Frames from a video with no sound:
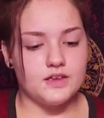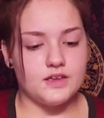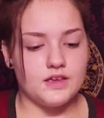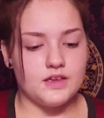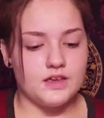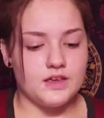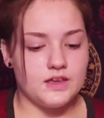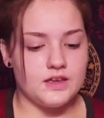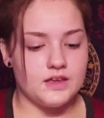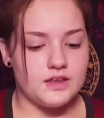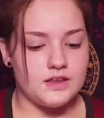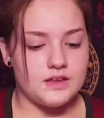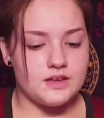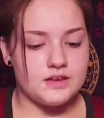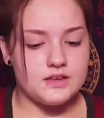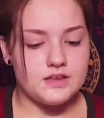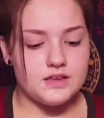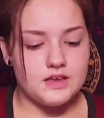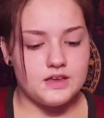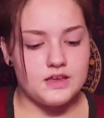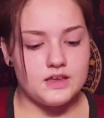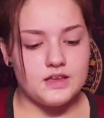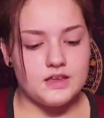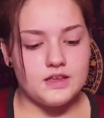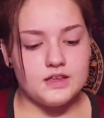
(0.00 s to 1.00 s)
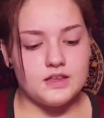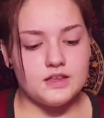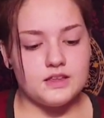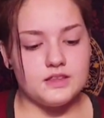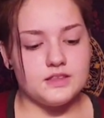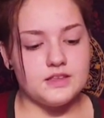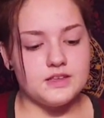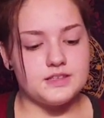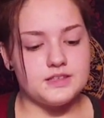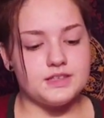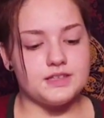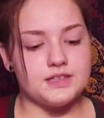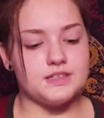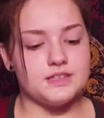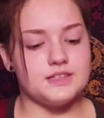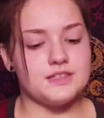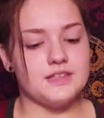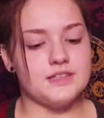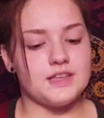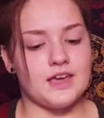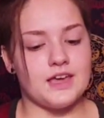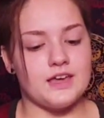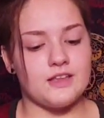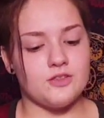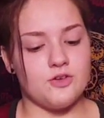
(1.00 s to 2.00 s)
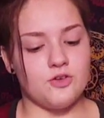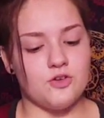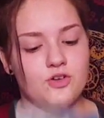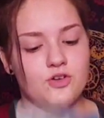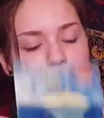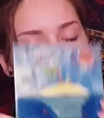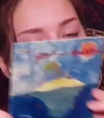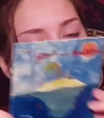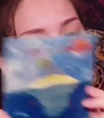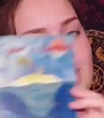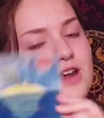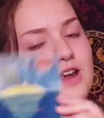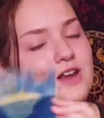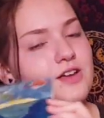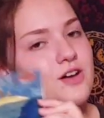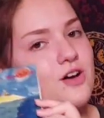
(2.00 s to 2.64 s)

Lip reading: And this is a local band